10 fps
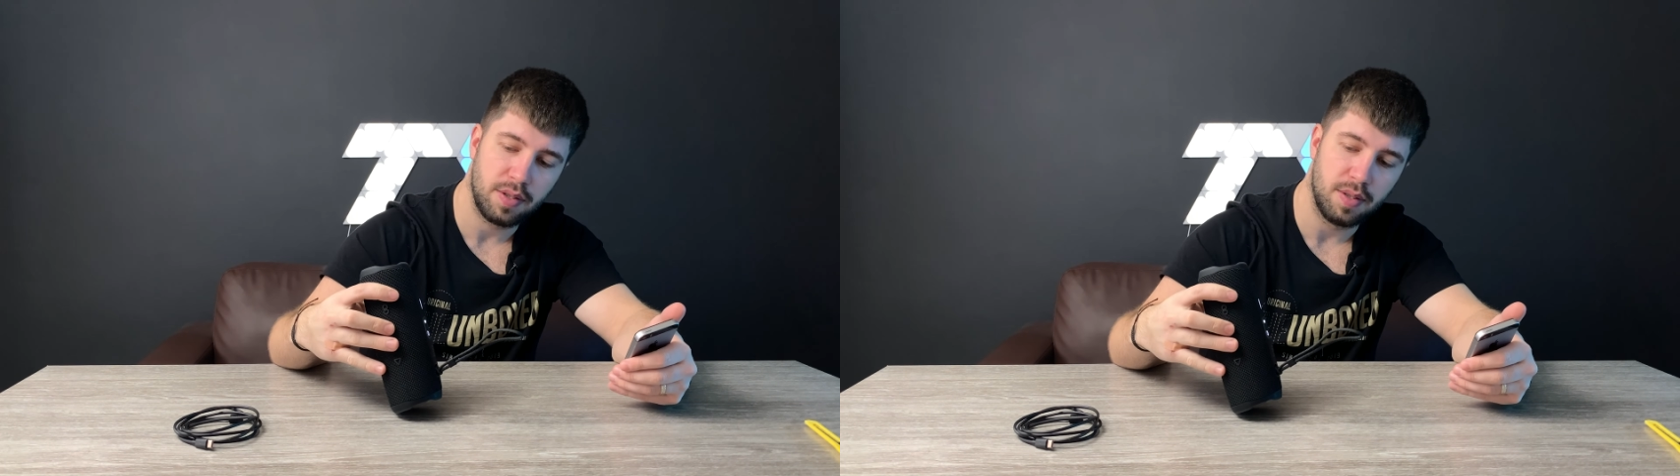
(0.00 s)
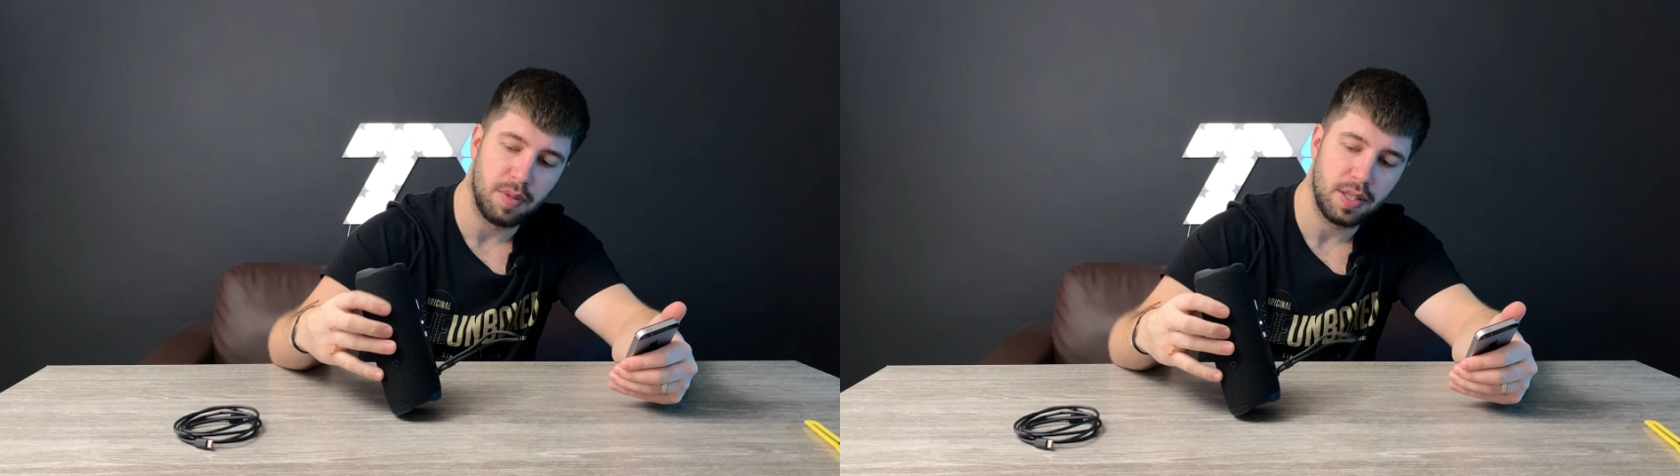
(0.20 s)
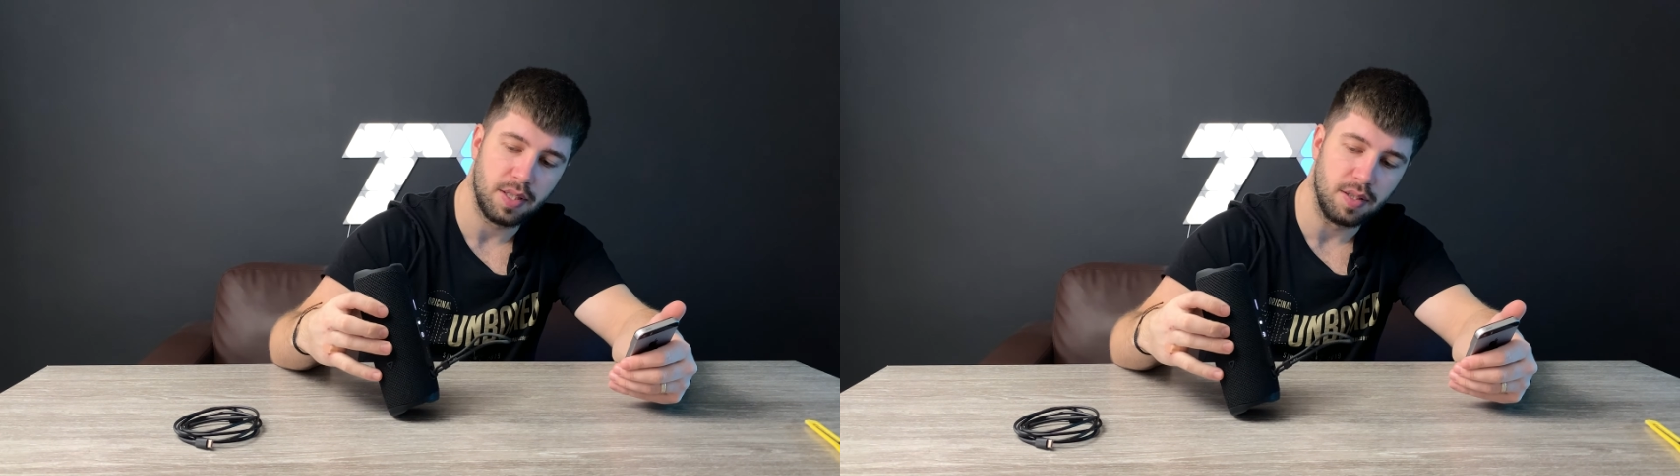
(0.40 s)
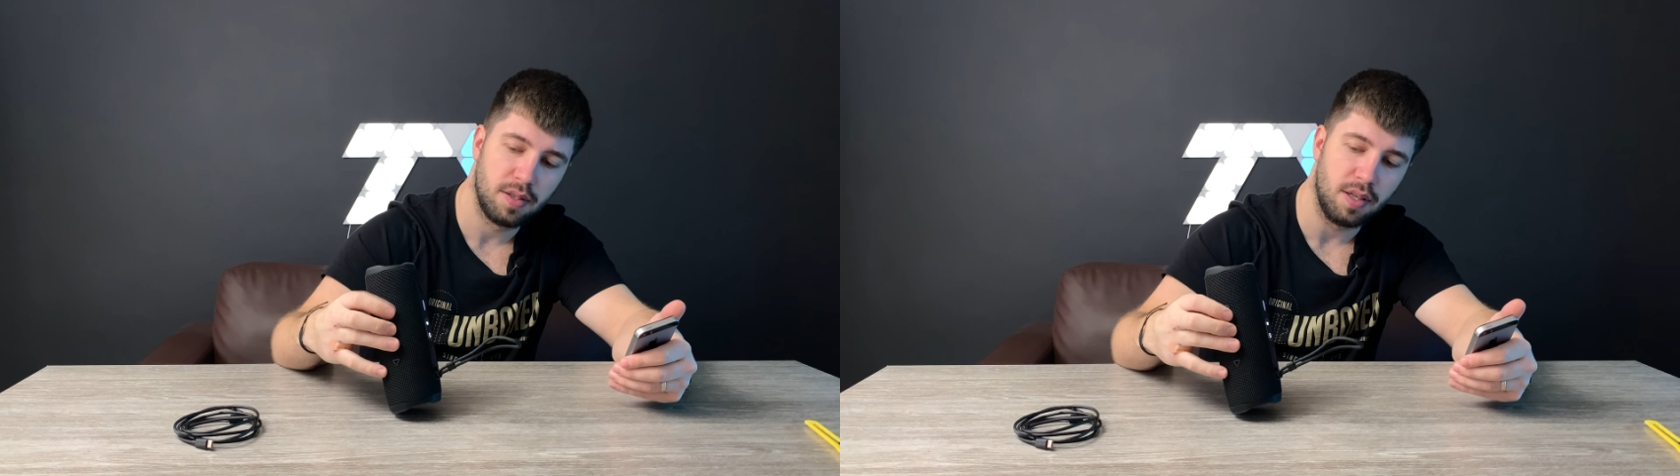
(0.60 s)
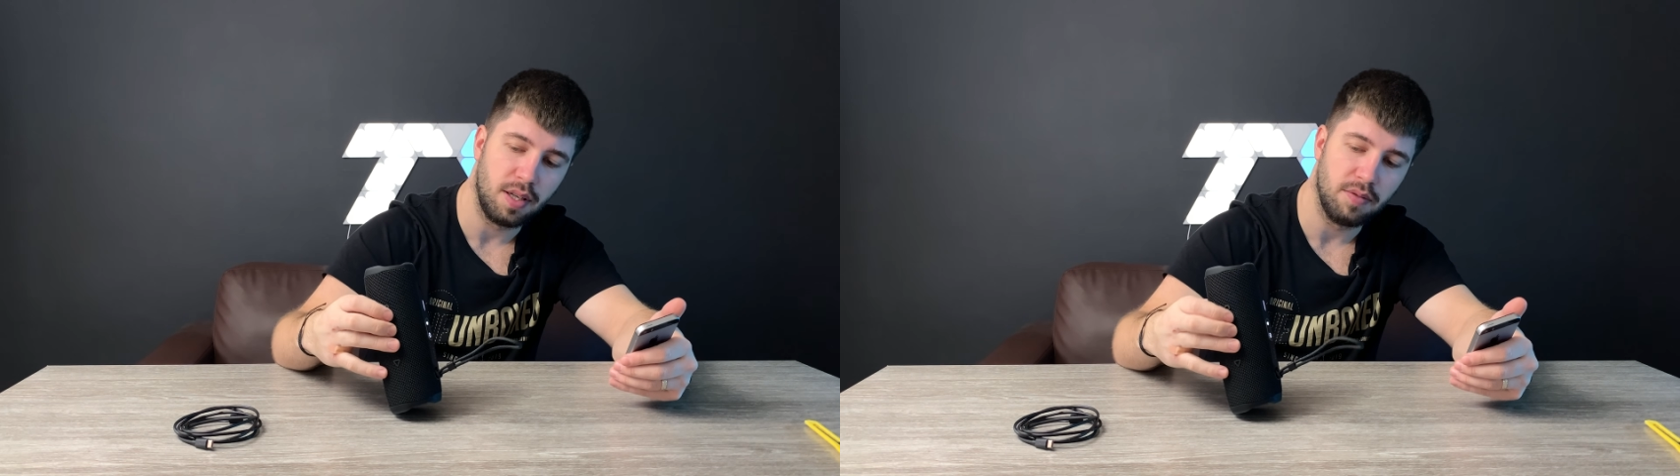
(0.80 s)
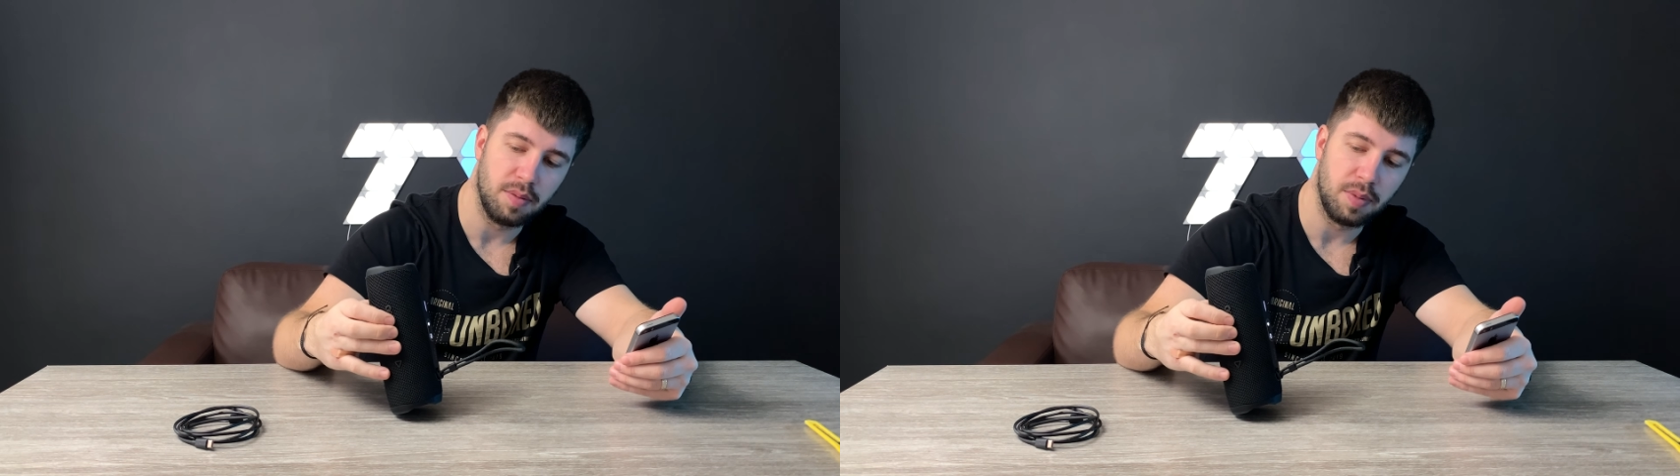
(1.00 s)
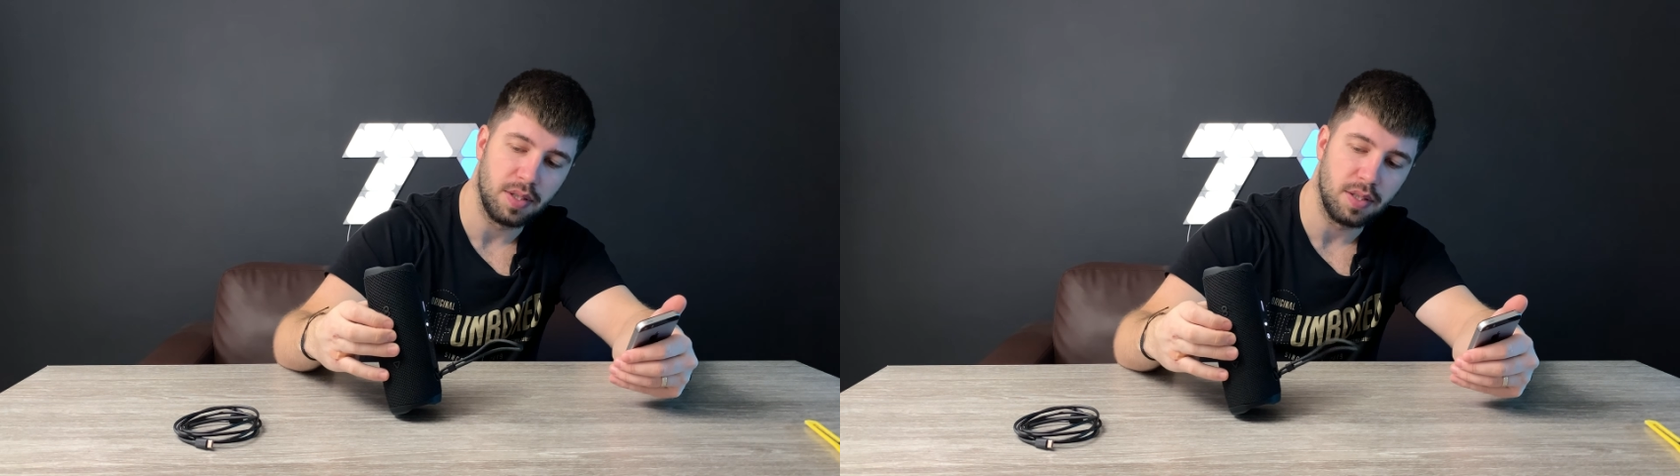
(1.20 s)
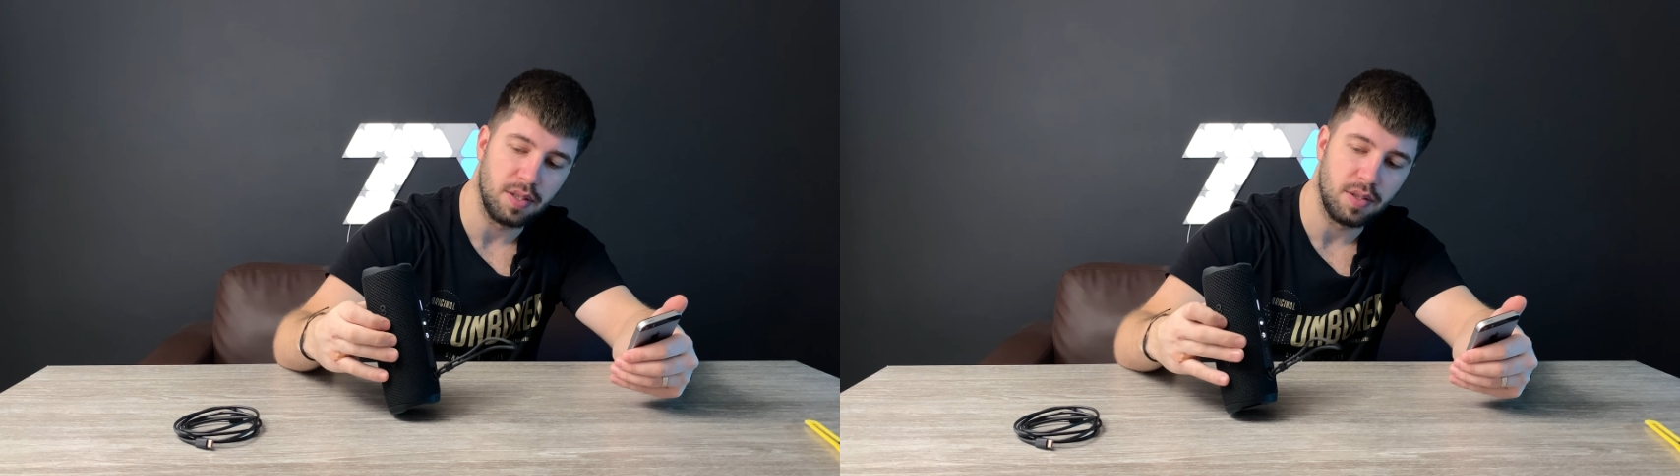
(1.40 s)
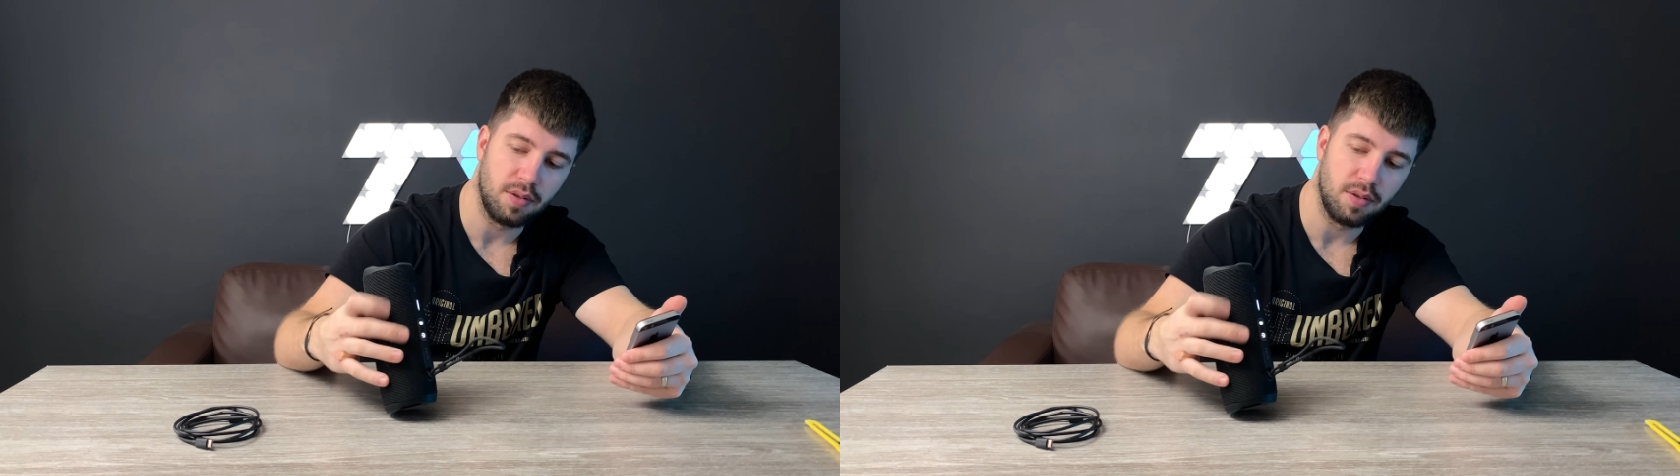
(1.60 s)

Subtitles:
buttons, any of the buttons,